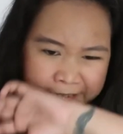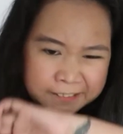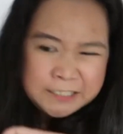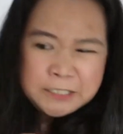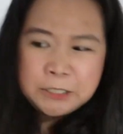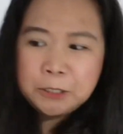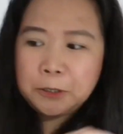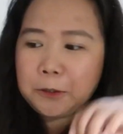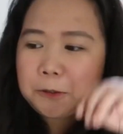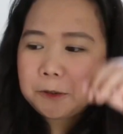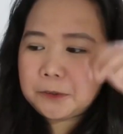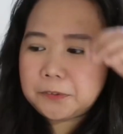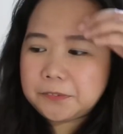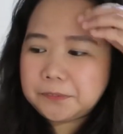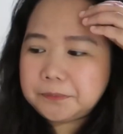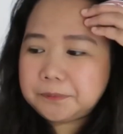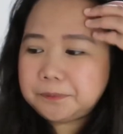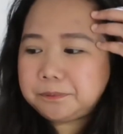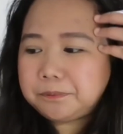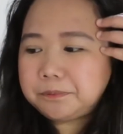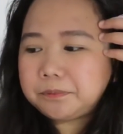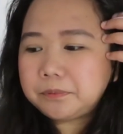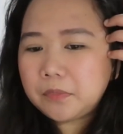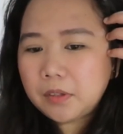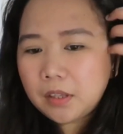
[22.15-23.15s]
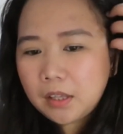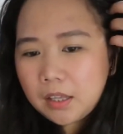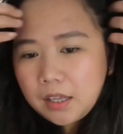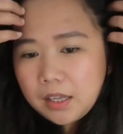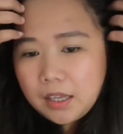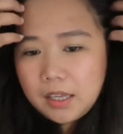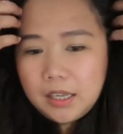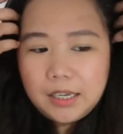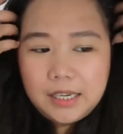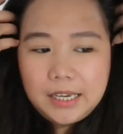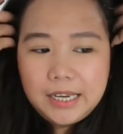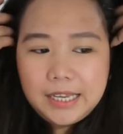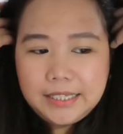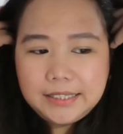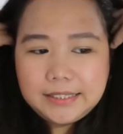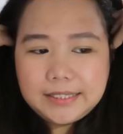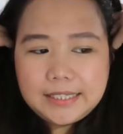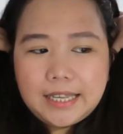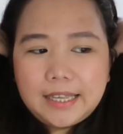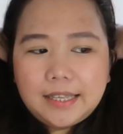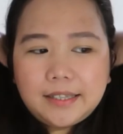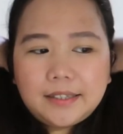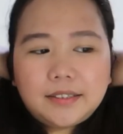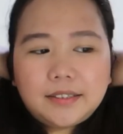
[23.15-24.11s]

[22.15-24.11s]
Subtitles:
So late na.